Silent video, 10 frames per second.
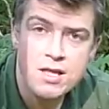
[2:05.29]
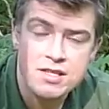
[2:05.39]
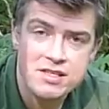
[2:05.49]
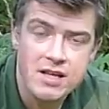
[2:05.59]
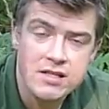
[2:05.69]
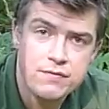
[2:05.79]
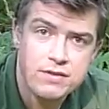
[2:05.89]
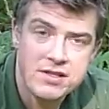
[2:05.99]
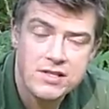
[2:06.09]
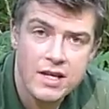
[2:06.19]
The Center for
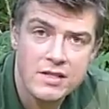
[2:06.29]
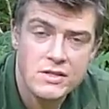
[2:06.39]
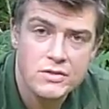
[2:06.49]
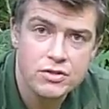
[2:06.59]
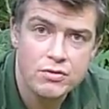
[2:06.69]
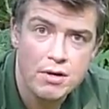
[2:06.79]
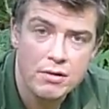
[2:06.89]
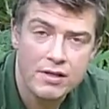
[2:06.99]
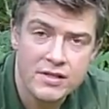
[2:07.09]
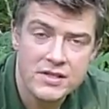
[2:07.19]
Disease
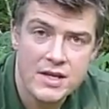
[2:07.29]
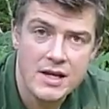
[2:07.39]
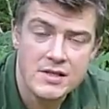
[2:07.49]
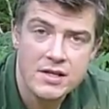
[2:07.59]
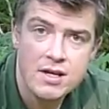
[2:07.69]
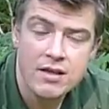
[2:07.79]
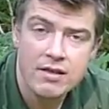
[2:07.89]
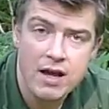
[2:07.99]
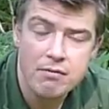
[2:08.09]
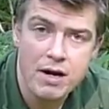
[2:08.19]
Control in the States,
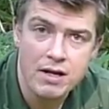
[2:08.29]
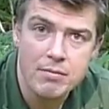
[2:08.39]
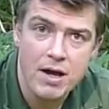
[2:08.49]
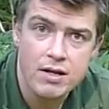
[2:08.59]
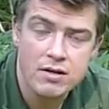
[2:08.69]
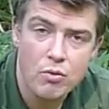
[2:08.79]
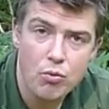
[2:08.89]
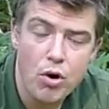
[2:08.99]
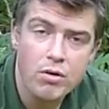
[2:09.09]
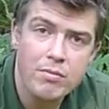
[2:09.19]
they recommend
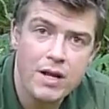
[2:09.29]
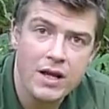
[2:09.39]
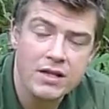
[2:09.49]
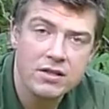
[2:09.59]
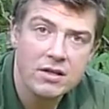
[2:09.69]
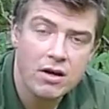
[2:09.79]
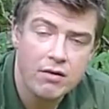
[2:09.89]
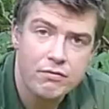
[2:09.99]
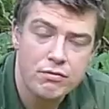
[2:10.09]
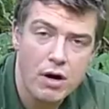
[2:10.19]
1 minute
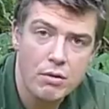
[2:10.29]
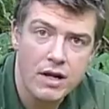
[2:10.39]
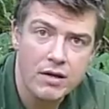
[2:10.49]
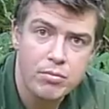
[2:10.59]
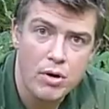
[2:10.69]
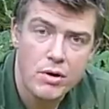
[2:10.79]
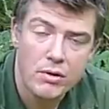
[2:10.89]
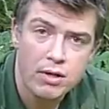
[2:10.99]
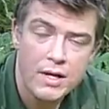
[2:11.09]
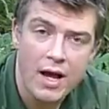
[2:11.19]
of rolling boil.